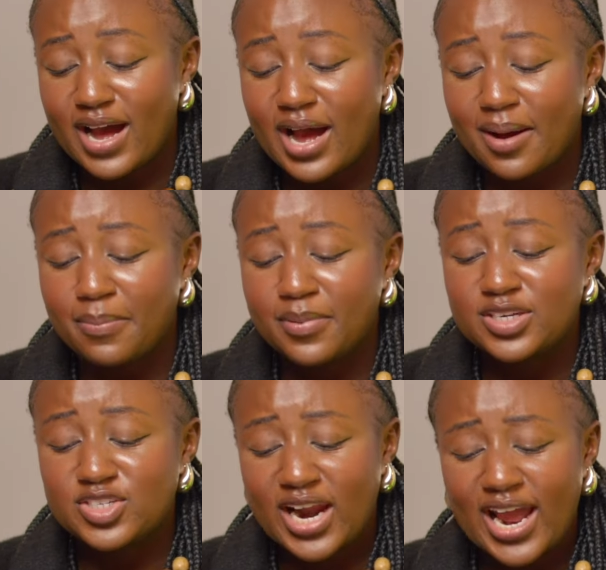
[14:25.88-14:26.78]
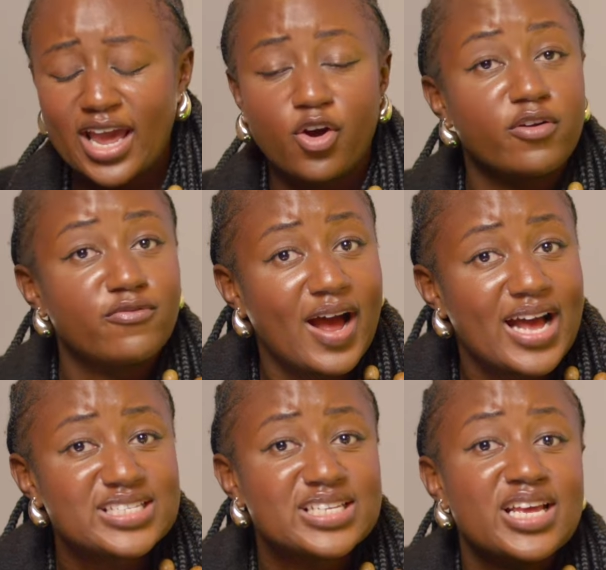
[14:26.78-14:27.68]
up. Try,
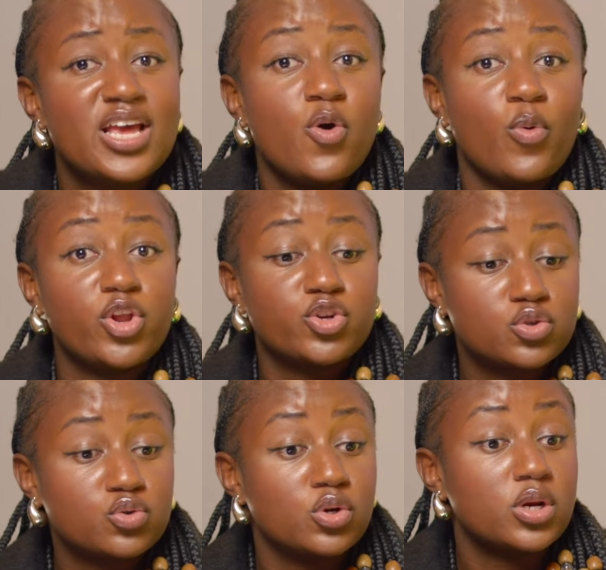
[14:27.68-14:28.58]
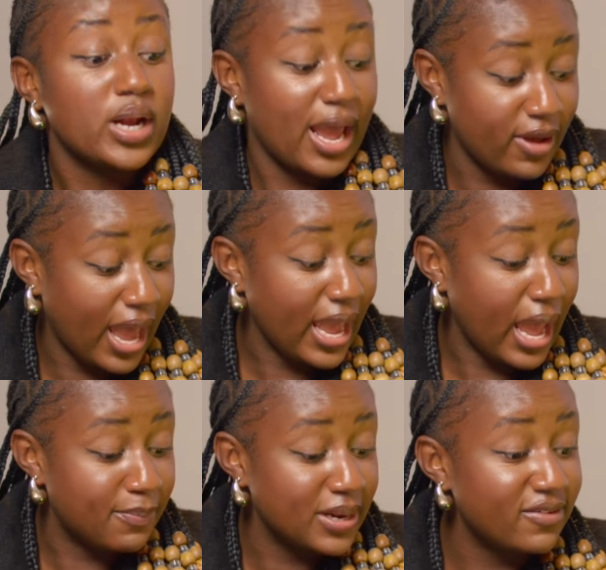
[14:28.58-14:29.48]
converse. When you
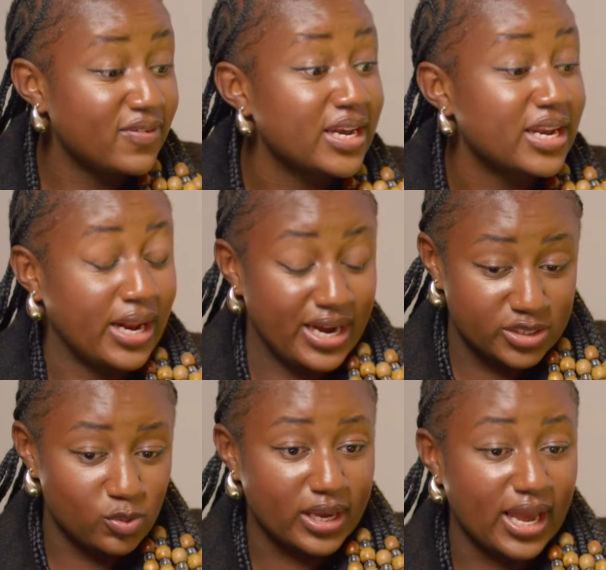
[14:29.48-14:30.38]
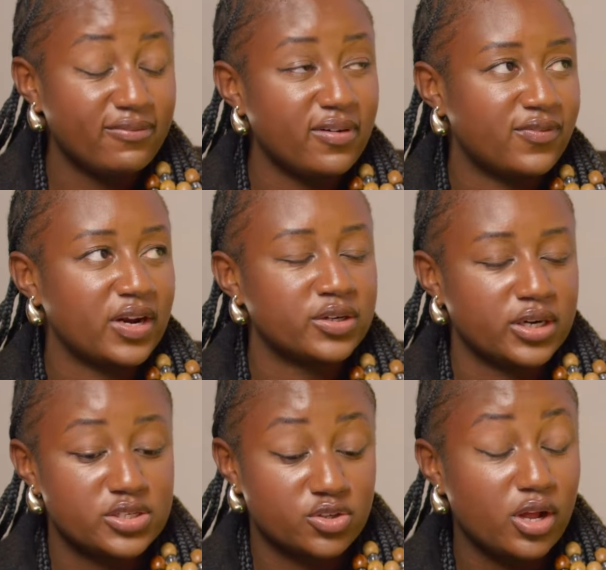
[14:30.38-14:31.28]
I believe in networking. I have a friend,
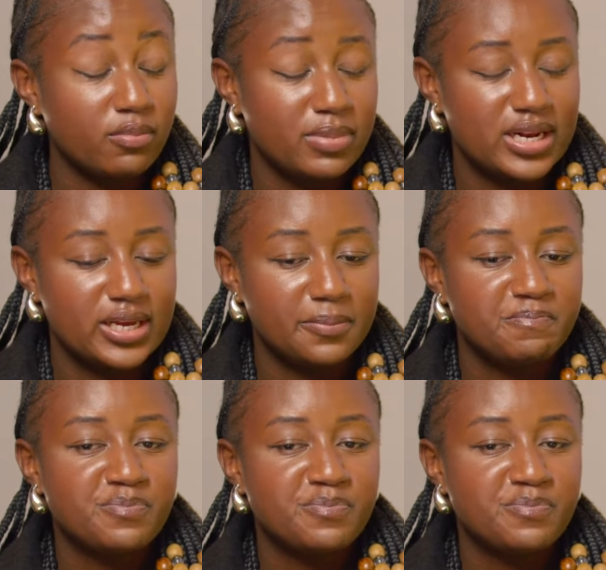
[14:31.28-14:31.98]
he's called Billy.